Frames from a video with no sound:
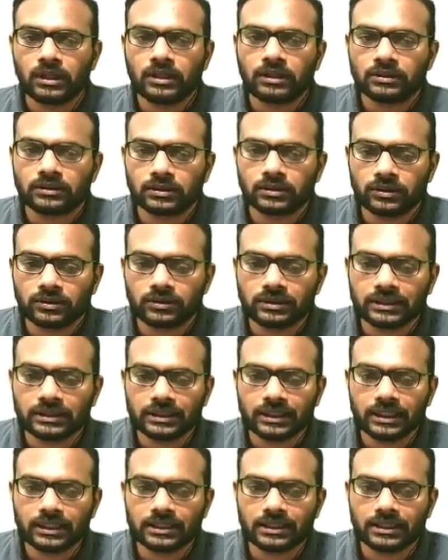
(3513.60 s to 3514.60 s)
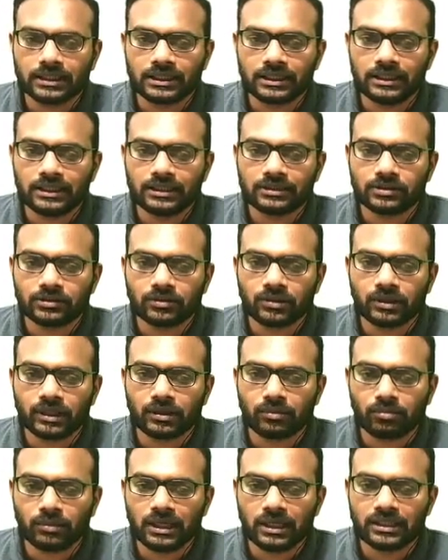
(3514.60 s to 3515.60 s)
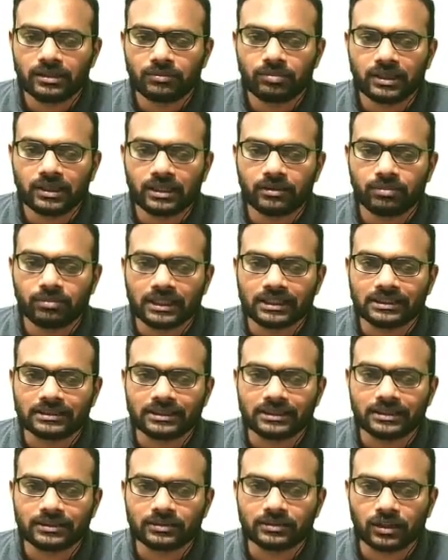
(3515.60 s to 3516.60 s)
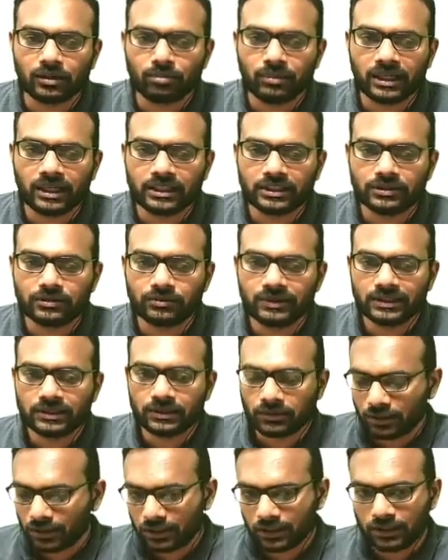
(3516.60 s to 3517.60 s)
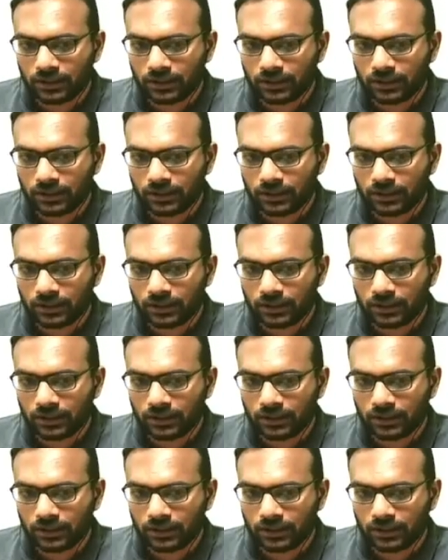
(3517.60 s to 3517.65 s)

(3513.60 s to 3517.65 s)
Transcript: so you see that E square multiplied by c square minus v square